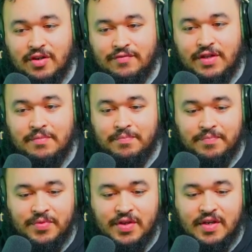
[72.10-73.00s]
of them.
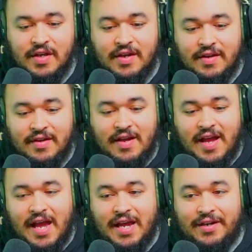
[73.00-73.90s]

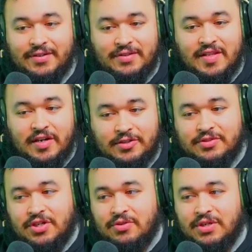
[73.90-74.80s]
And they're,
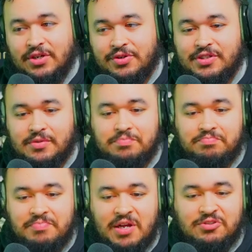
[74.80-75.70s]
increased
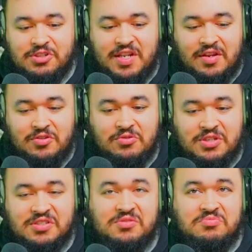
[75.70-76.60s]
mounted
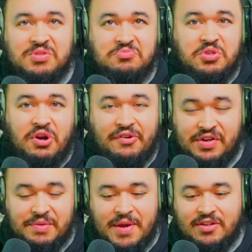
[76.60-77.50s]
units. We don't have
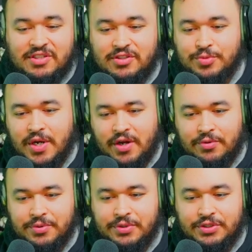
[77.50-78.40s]
any mounted, so we're not going to really